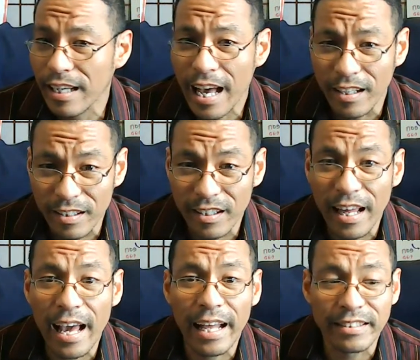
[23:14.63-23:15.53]
health
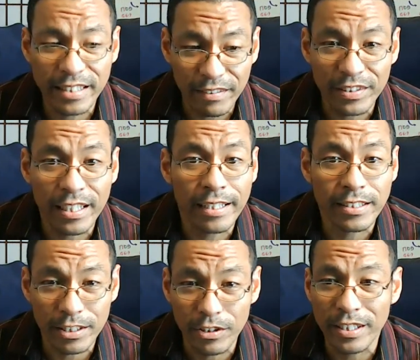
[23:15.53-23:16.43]
and safety and
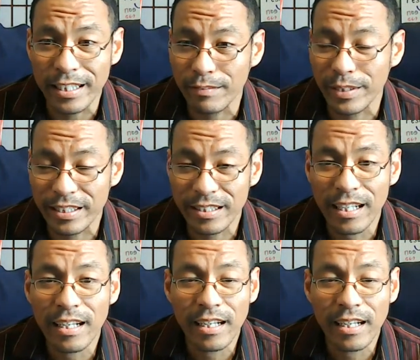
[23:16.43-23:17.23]
security, which